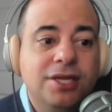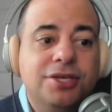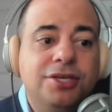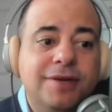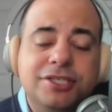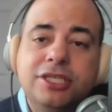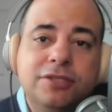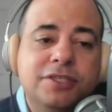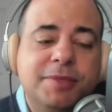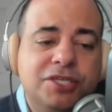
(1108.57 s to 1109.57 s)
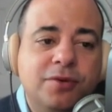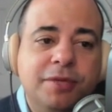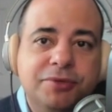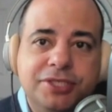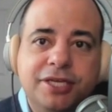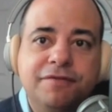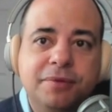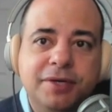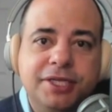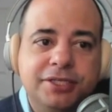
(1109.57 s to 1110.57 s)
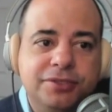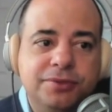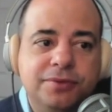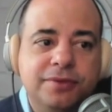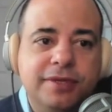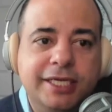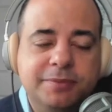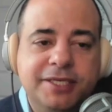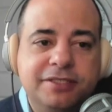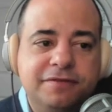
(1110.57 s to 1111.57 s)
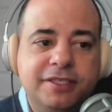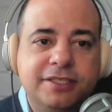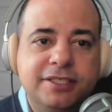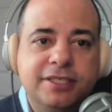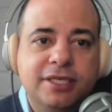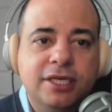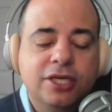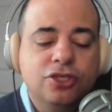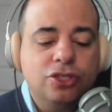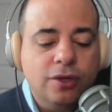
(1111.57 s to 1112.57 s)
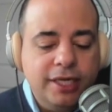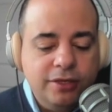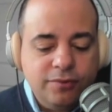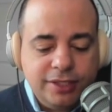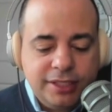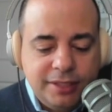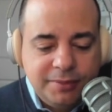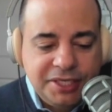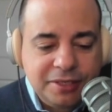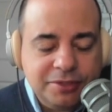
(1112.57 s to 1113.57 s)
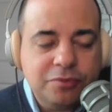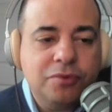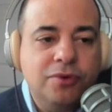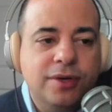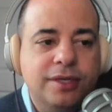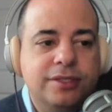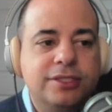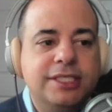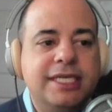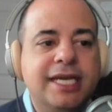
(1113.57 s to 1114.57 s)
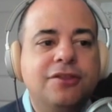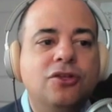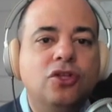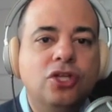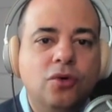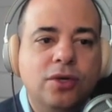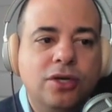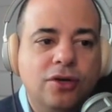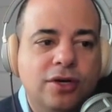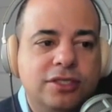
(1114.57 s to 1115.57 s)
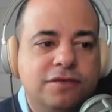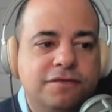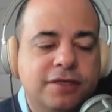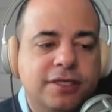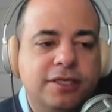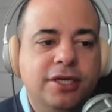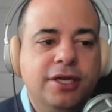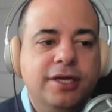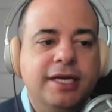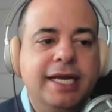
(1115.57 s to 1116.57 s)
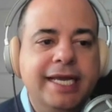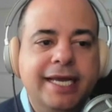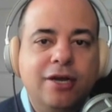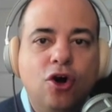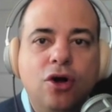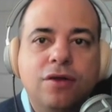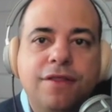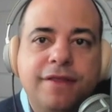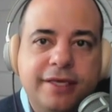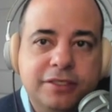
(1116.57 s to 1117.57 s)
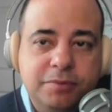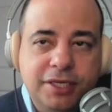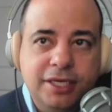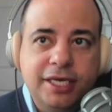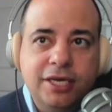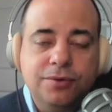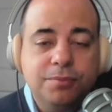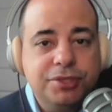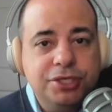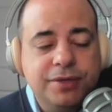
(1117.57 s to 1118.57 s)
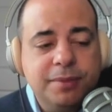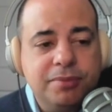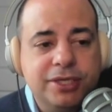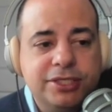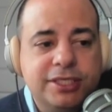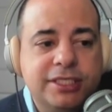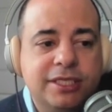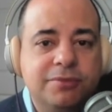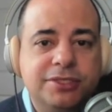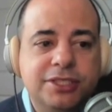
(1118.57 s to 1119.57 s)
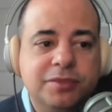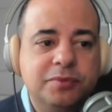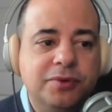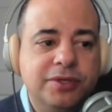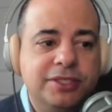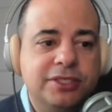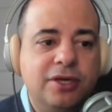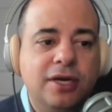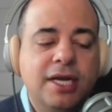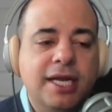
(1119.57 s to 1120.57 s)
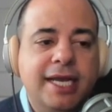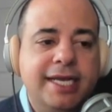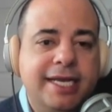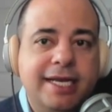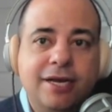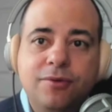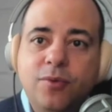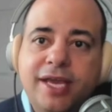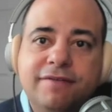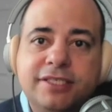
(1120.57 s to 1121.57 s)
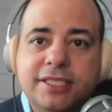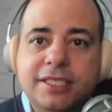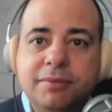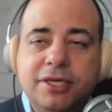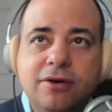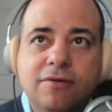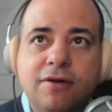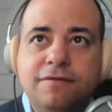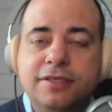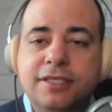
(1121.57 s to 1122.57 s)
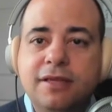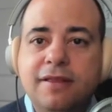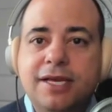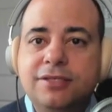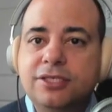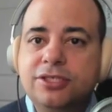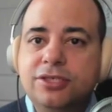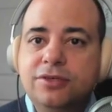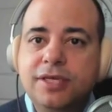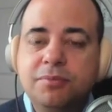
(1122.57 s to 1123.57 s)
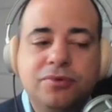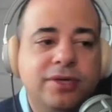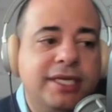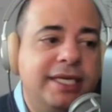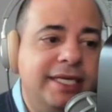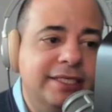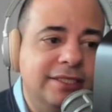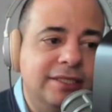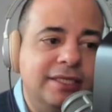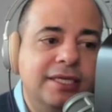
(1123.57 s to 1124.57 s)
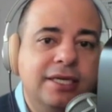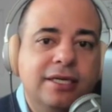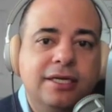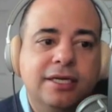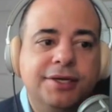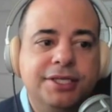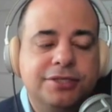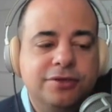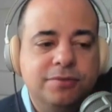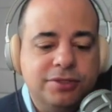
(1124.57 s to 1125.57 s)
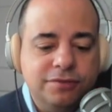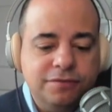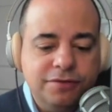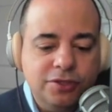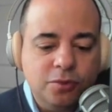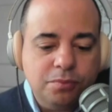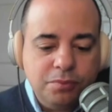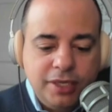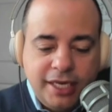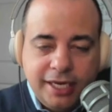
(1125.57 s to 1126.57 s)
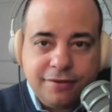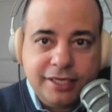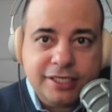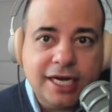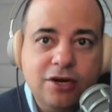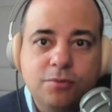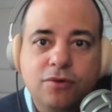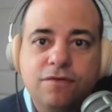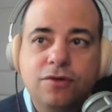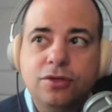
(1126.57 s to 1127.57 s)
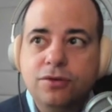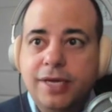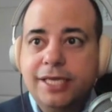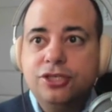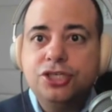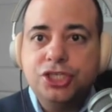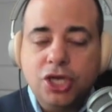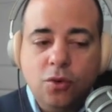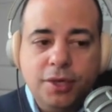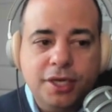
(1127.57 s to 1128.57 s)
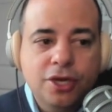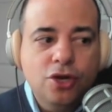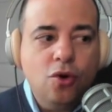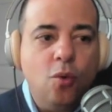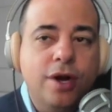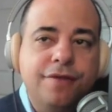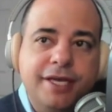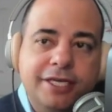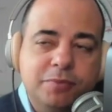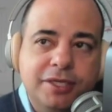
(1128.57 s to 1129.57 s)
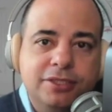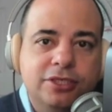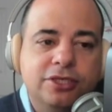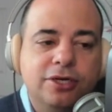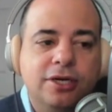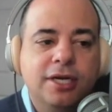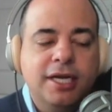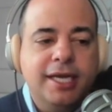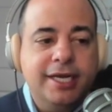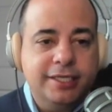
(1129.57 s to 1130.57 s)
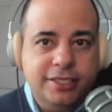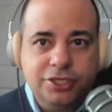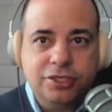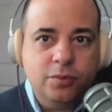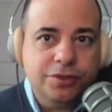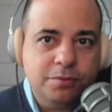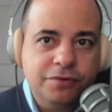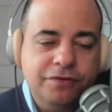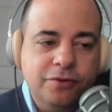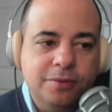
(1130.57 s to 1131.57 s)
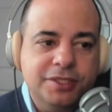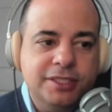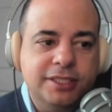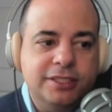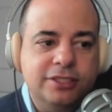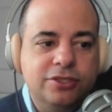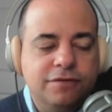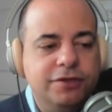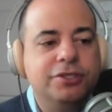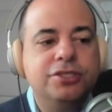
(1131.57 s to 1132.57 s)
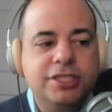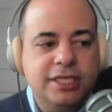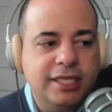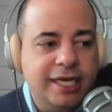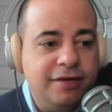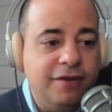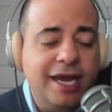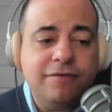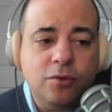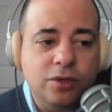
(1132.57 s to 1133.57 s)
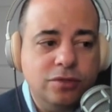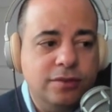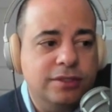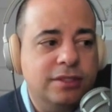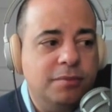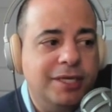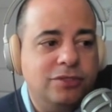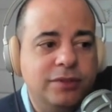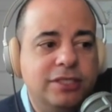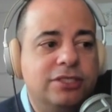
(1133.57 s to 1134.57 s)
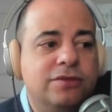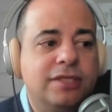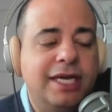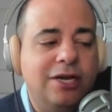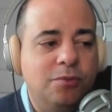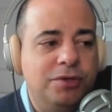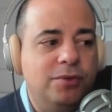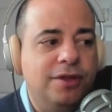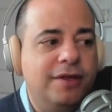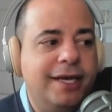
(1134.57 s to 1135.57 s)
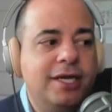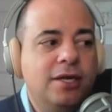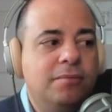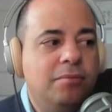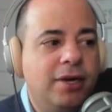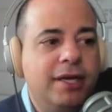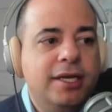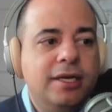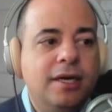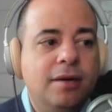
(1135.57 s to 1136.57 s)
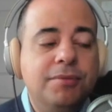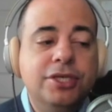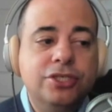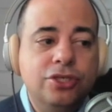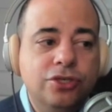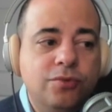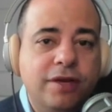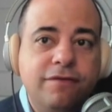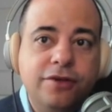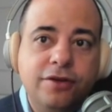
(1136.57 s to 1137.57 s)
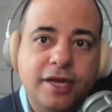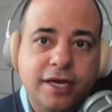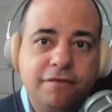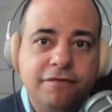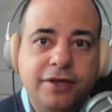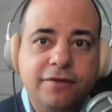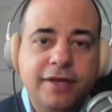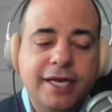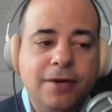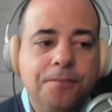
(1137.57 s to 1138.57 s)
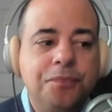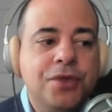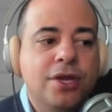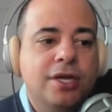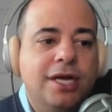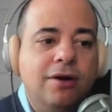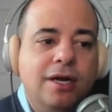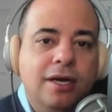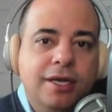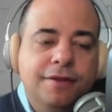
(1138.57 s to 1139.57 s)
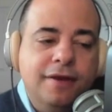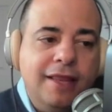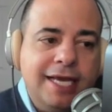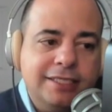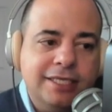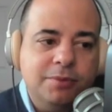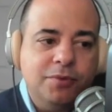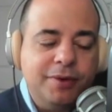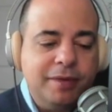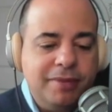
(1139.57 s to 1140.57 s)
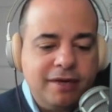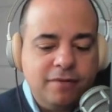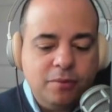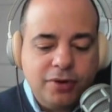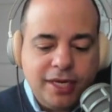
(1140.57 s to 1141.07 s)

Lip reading: you actually lose about 20% of your money to expense fees. So it really becomes important to get the lower cost fund. Again, all things being equal, but you can punch these numbers into Morningstar and get it out. We have a system in our office that allows us to do that pretty easily in terms of, getting out the entire portfolio and showing where the expenses are and essentially what the performance is. And so if you're interested in that and you haven't worked with us in the past, we can certainly help you with that. But it's a good way for you to kind of figure that out. Now, in the last segment, when we come back from the break,